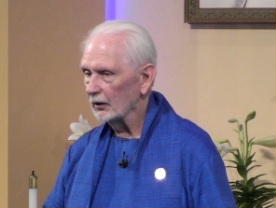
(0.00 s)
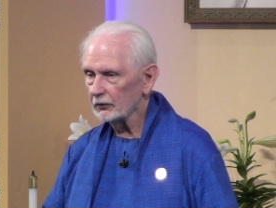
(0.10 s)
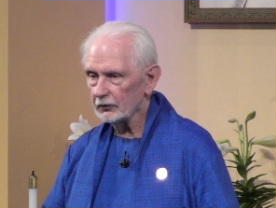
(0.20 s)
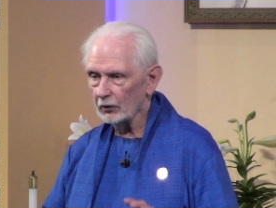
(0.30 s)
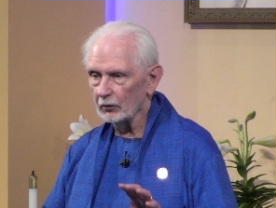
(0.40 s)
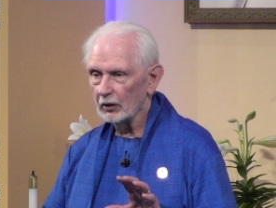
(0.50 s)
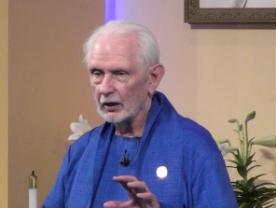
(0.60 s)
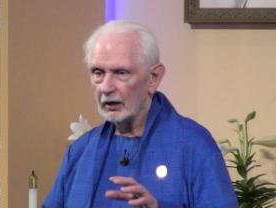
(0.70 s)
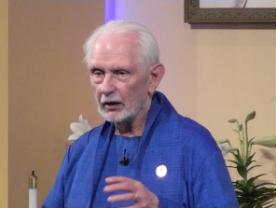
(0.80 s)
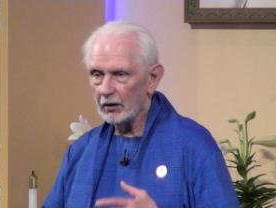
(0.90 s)
And so,
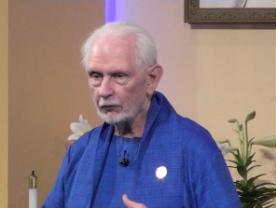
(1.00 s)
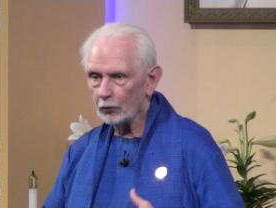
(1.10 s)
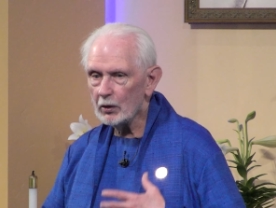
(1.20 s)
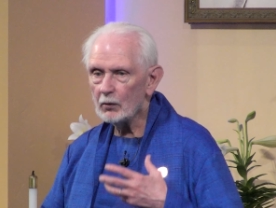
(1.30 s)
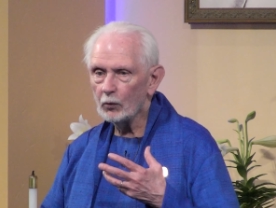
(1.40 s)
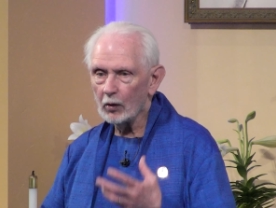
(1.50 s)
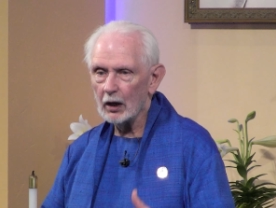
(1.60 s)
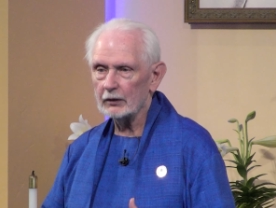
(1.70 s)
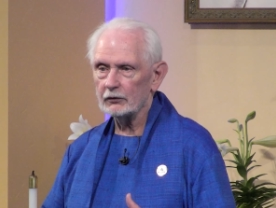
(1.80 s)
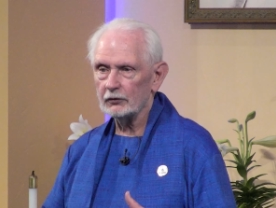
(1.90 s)
if we
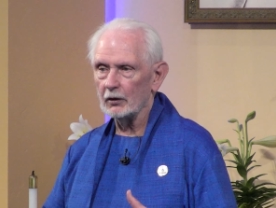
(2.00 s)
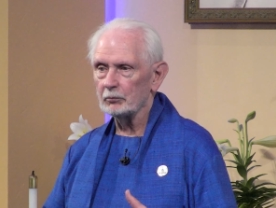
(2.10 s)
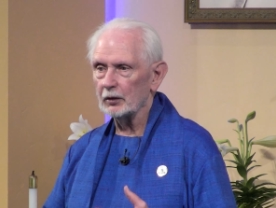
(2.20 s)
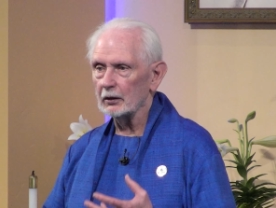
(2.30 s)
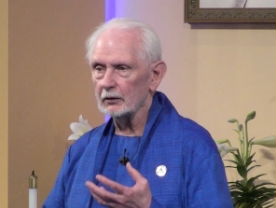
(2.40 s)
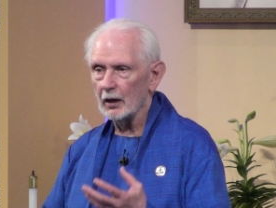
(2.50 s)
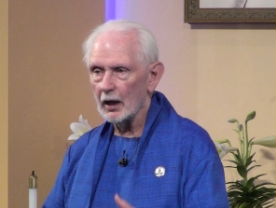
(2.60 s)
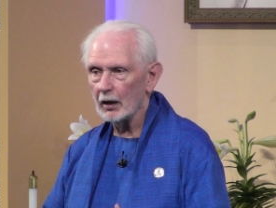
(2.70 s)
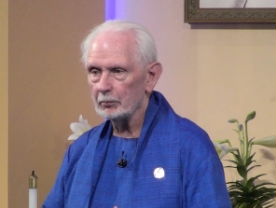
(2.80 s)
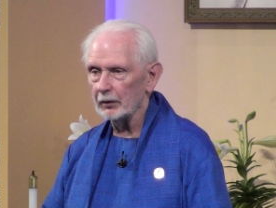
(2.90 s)
want something to
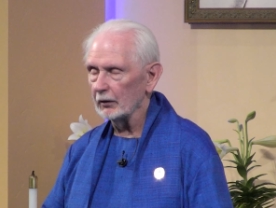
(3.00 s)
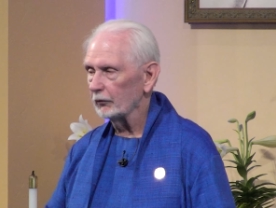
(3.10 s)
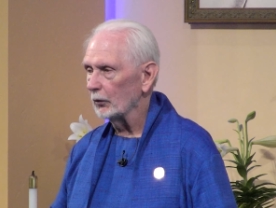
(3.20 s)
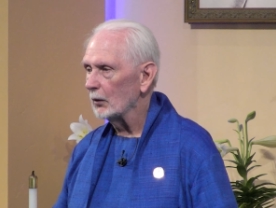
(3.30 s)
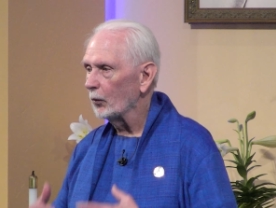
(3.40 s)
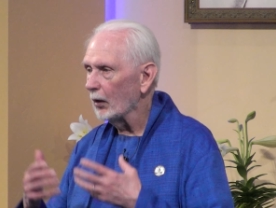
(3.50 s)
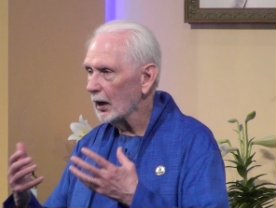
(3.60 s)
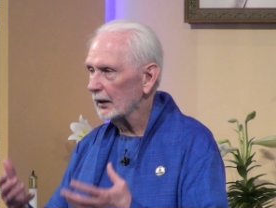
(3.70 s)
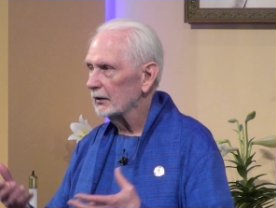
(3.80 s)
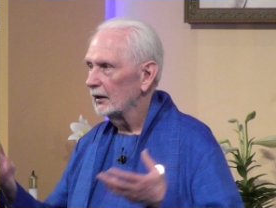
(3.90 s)
happen, if we
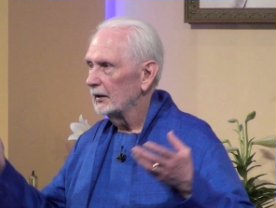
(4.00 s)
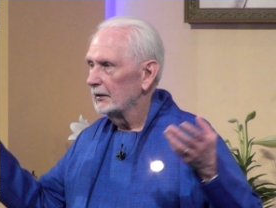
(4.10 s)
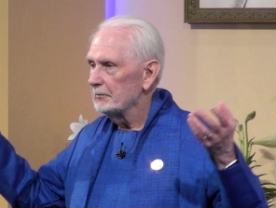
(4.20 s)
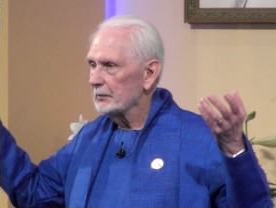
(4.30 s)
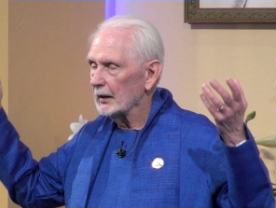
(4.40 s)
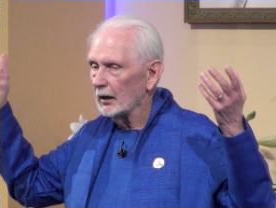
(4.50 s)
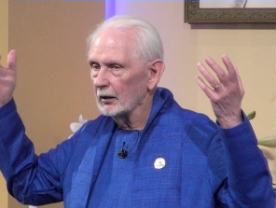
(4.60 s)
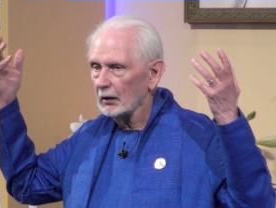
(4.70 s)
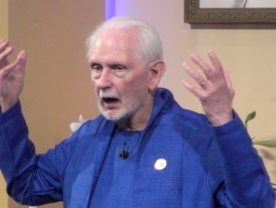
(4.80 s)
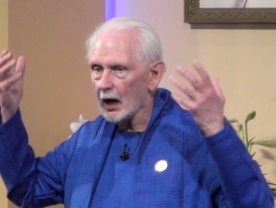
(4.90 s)
want
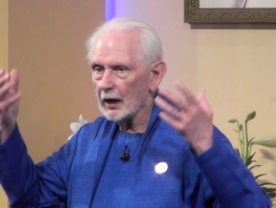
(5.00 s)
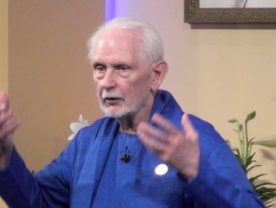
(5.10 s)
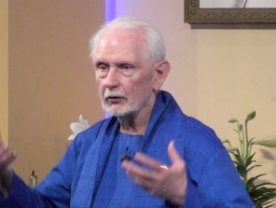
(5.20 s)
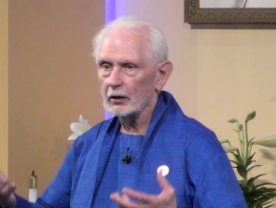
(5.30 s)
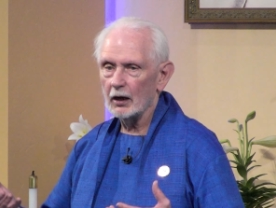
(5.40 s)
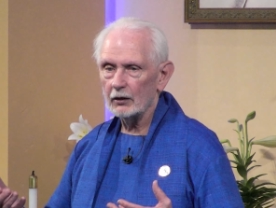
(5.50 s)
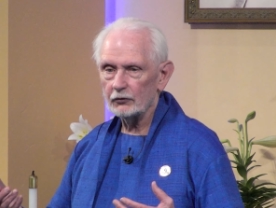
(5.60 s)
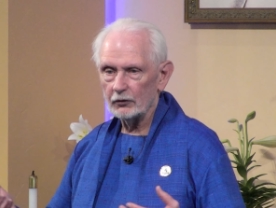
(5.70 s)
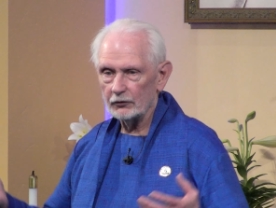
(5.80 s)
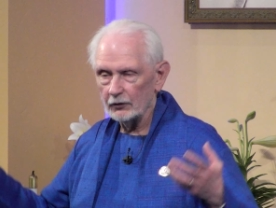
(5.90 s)
a higher
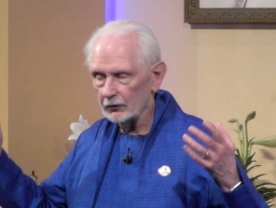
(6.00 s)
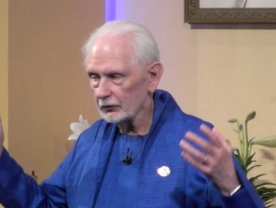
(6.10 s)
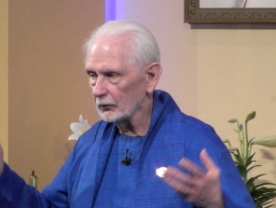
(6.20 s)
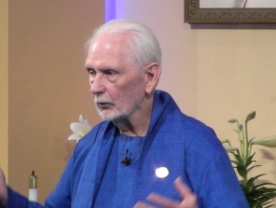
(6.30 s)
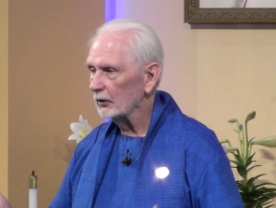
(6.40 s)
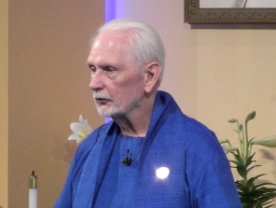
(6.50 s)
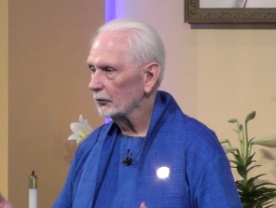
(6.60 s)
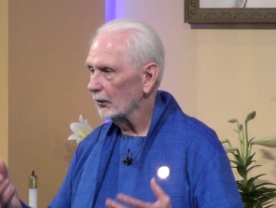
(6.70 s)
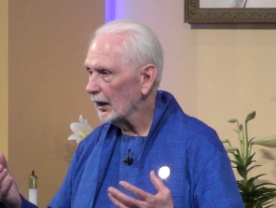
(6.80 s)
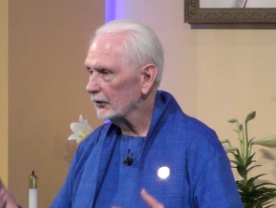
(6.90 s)
consciousness, a
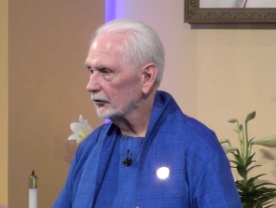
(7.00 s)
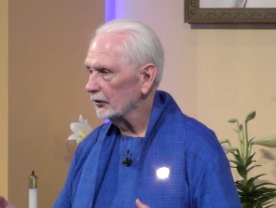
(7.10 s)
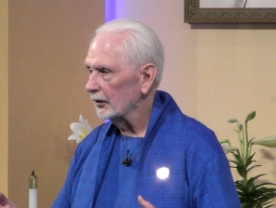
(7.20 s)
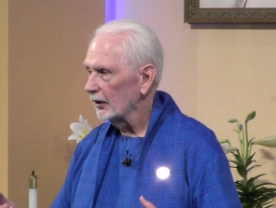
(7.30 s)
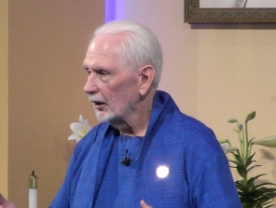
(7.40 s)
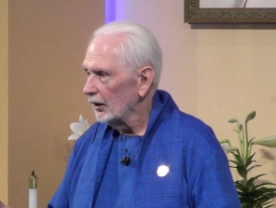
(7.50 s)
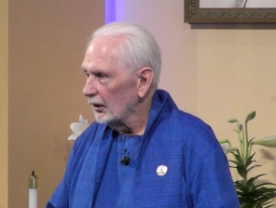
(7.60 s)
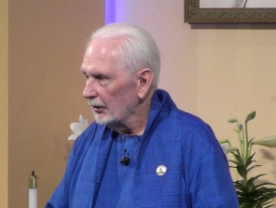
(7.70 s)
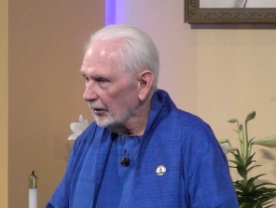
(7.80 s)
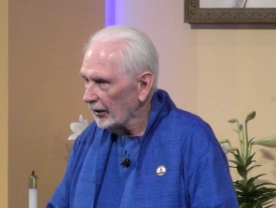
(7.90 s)
resurrection,
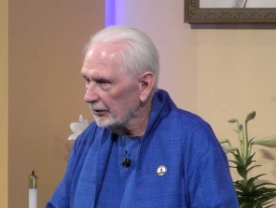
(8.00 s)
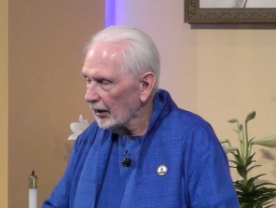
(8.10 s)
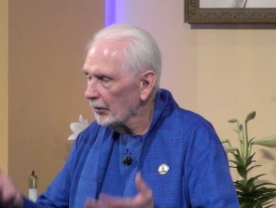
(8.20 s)
an